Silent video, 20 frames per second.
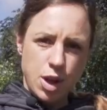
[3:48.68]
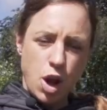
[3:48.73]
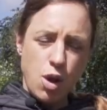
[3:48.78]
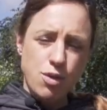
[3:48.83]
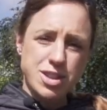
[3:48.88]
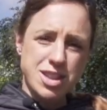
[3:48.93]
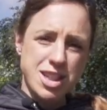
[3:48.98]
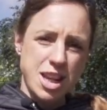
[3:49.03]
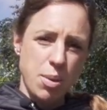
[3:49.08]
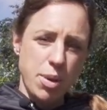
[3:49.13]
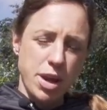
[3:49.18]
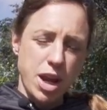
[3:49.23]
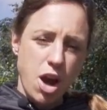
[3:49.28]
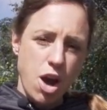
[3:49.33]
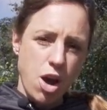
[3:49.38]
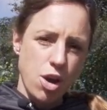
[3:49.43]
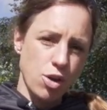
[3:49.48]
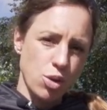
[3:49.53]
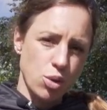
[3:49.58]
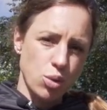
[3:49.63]
Obviously we
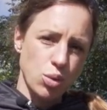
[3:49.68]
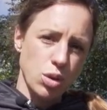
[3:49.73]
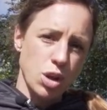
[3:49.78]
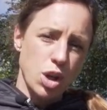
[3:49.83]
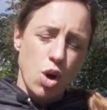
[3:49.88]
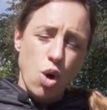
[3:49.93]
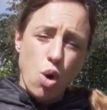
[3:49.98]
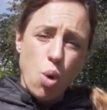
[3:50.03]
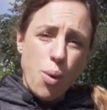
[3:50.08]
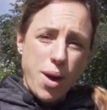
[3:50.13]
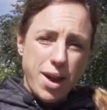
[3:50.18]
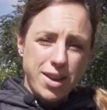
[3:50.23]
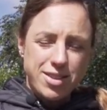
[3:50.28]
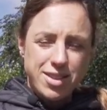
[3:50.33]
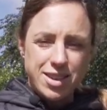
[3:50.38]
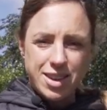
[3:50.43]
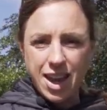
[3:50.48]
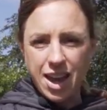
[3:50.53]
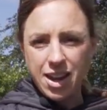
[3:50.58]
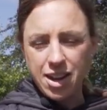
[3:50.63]
can't all
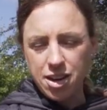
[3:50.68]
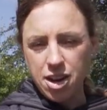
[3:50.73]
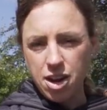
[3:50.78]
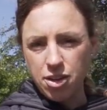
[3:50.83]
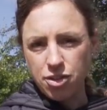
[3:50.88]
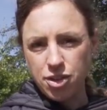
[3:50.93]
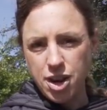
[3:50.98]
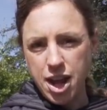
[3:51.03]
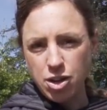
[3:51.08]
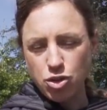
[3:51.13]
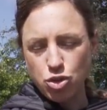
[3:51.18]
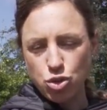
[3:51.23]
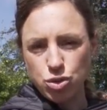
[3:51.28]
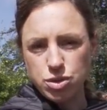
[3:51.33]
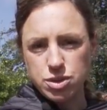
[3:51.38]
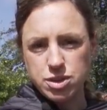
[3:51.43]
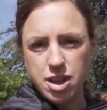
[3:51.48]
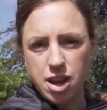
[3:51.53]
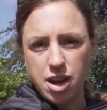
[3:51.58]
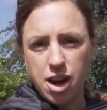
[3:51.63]
always get enough
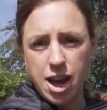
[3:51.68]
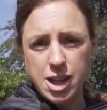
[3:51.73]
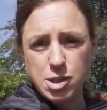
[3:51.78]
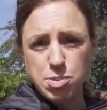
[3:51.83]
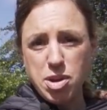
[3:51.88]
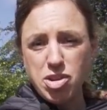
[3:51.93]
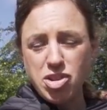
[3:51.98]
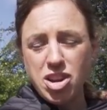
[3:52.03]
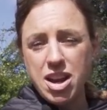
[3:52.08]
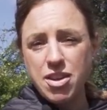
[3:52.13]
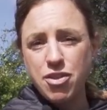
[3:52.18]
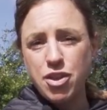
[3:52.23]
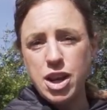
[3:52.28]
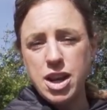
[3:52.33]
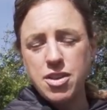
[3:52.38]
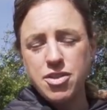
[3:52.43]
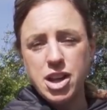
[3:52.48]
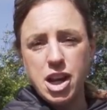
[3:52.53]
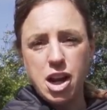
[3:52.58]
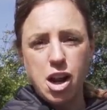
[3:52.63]
natural sunlight, especially if you
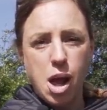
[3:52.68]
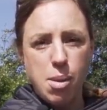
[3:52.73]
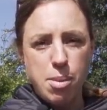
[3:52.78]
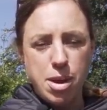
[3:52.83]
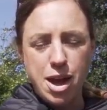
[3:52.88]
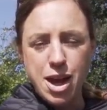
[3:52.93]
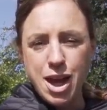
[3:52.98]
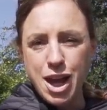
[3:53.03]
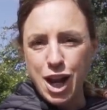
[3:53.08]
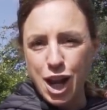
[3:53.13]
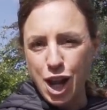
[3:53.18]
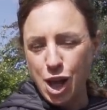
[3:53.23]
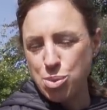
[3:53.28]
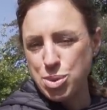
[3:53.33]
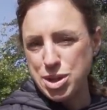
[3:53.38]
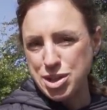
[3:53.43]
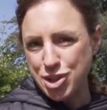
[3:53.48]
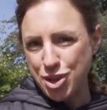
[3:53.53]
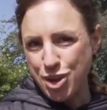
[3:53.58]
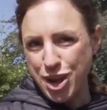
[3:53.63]
live in a climate like
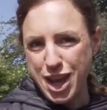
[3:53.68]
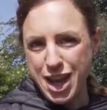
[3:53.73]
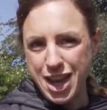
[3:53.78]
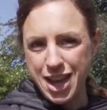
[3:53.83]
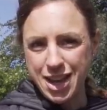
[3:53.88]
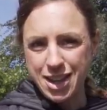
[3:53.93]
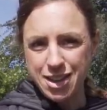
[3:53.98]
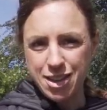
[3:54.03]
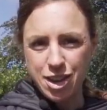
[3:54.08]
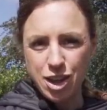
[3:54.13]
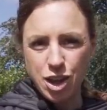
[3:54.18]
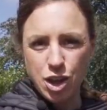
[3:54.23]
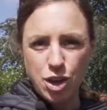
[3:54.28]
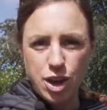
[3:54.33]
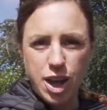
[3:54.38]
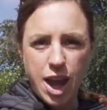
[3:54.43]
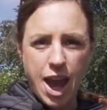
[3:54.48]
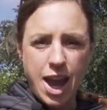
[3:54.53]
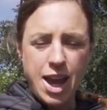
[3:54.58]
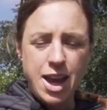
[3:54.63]
we do here in the
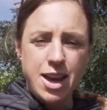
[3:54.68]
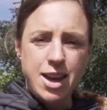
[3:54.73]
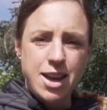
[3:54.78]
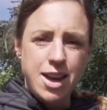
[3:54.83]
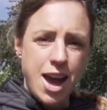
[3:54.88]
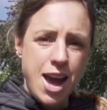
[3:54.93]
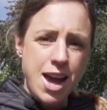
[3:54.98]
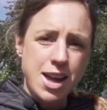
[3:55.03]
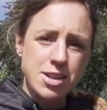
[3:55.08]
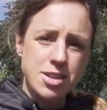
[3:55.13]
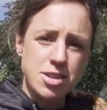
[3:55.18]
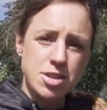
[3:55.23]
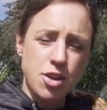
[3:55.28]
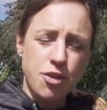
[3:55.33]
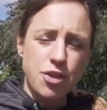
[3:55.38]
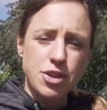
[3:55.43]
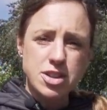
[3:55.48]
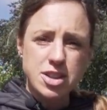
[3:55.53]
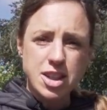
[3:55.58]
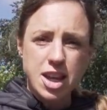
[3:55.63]
UK. And
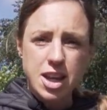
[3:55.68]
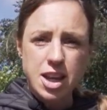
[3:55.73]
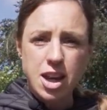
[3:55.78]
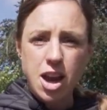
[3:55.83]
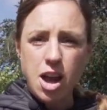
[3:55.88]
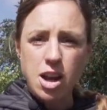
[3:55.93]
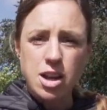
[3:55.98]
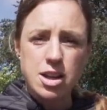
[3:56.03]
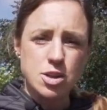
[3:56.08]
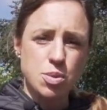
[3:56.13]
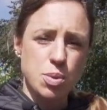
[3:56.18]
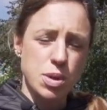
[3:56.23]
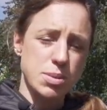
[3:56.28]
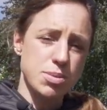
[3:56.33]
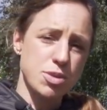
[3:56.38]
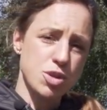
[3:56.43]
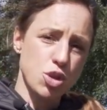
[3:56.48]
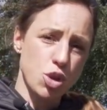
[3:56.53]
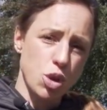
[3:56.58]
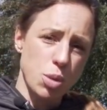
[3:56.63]
different skin colours will
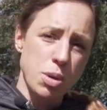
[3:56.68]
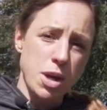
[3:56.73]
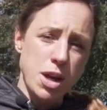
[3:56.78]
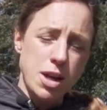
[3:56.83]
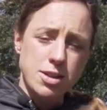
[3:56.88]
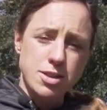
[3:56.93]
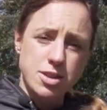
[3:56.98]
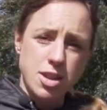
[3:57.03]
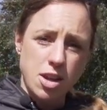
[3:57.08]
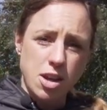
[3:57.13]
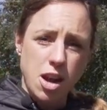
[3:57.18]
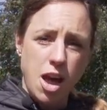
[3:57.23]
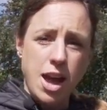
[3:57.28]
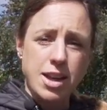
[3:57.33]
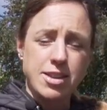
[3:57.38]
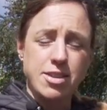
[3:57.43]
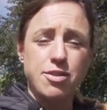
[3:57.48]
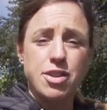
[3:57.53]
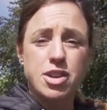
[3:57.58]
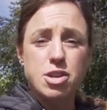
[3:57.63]
absorb
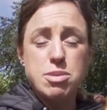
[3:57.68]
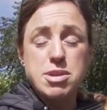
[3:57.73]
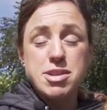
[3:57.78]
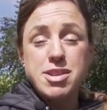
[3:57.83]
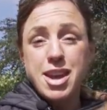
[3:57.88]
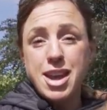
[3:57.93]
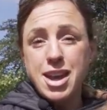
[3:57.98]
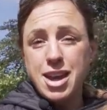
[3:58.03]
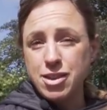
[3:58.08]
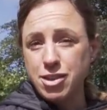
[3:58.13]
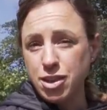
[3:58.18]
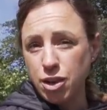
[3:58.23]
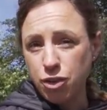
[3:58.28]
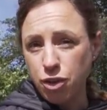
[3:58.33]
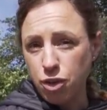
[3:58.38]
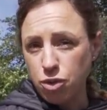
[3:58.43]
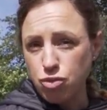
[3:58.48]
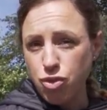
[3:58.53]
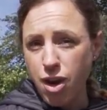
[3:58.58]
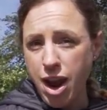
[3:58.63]
sunlight and vitamin D at
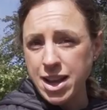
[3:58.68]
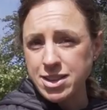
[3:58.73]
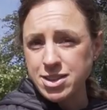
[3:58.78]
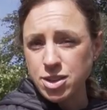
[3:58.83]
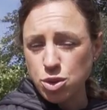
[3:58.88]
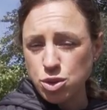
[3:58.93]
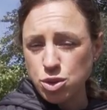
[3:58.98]
different rates.